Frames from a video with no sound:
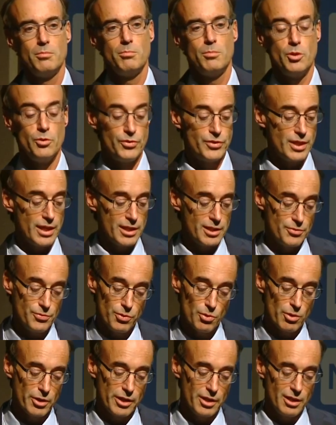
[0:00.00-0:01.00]
move science
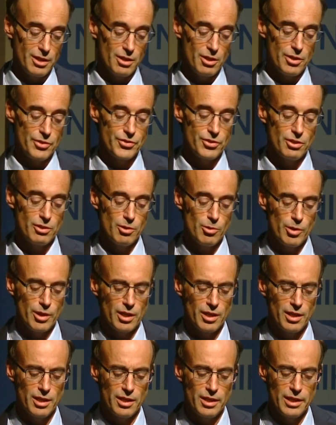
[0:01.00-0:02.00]
forward and also
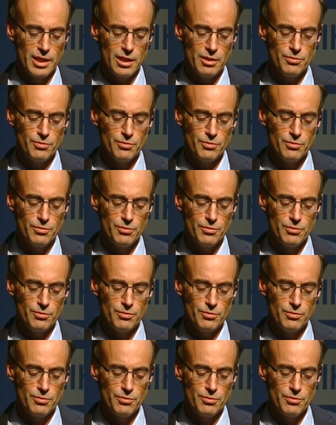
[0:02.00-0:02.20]
uh,